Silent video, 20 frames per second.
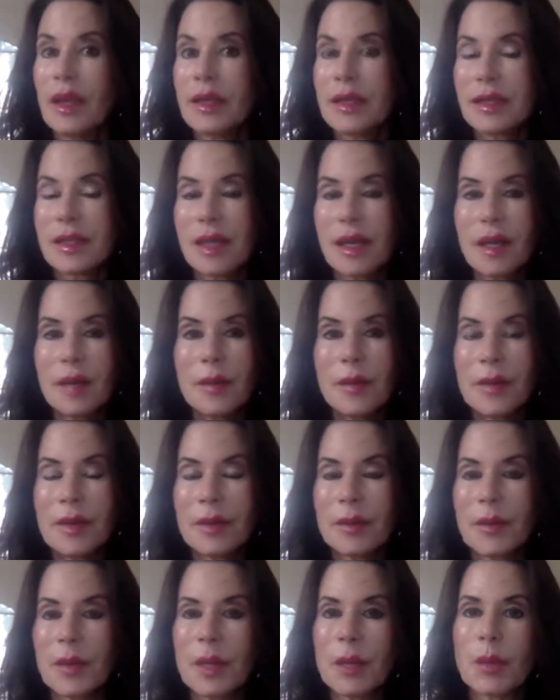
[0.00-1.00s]

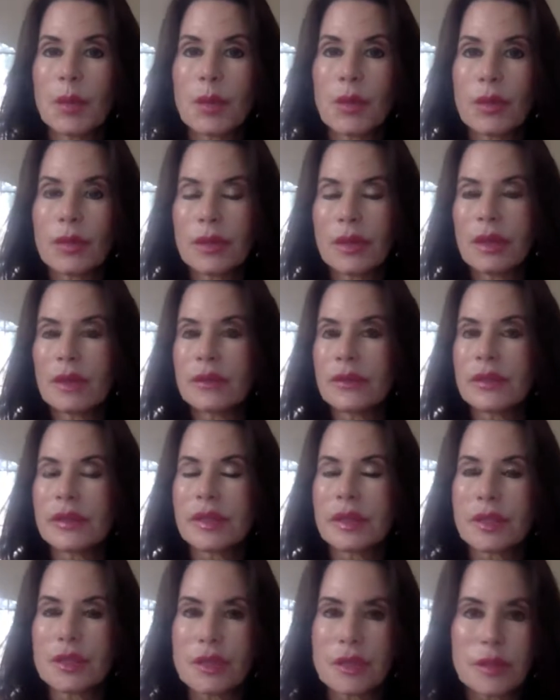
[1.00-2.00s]
some people,
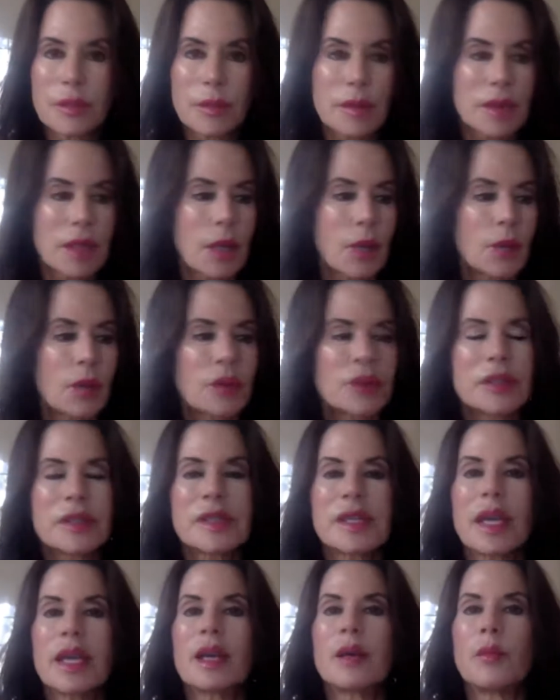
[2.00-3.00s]
physicians will say, well,
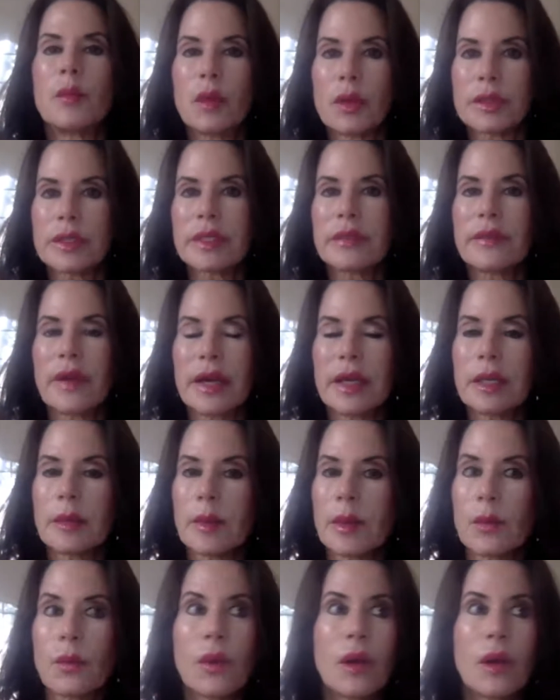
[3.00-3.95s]
just take a multivitamin.